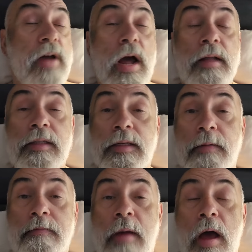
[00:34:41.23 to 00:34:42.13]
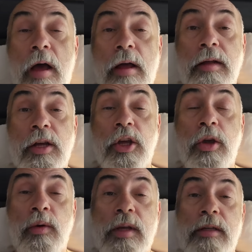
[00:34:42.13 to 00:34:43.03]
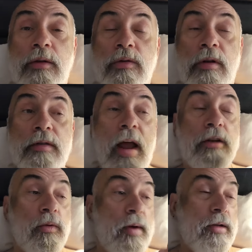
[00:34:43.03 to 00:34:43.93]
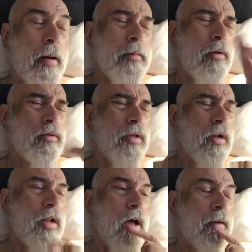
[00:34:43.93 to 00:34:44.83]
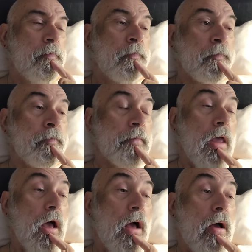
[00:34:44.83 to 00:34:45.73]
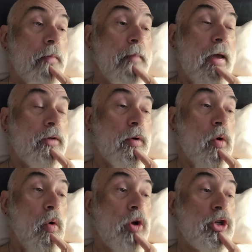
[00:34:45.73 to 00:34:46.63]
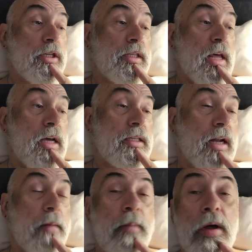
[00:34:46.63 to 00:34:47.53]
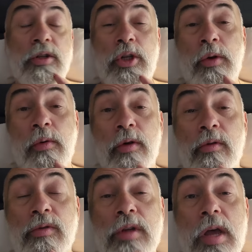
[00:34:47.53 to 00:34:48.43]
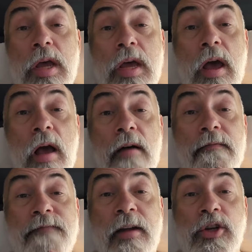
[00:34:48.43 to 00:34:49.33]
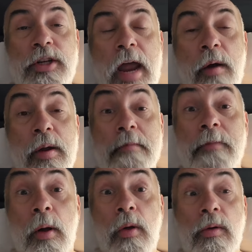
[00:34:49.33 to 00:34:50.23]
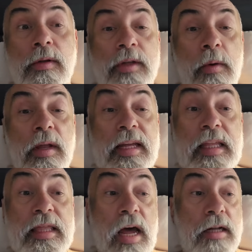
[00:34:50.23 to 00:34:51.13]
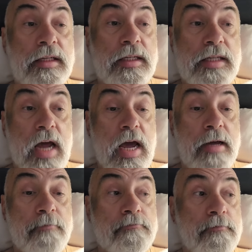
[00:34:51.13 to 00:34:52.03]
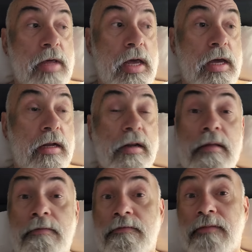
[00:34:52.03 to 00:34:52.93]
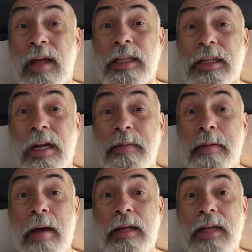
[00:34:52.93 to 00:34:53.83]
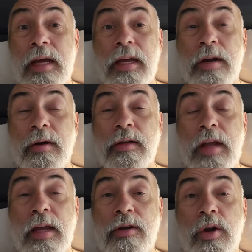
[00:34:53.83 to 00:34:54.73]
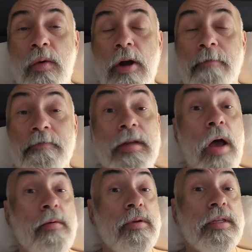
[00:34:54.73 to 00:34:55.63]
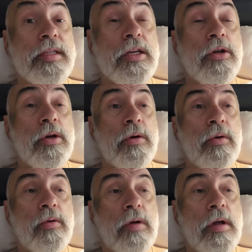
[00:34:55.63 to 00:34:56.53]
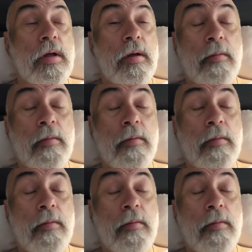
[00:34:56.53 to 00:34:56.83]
I've got some uh, cuties, those little nectarines, I mean, those little uh, uh, mandarin oranges things, and I bought two of those uh, vegetarian bowls. So I'll eat that today, and that's going to be my day here in, in Newark. So I will see you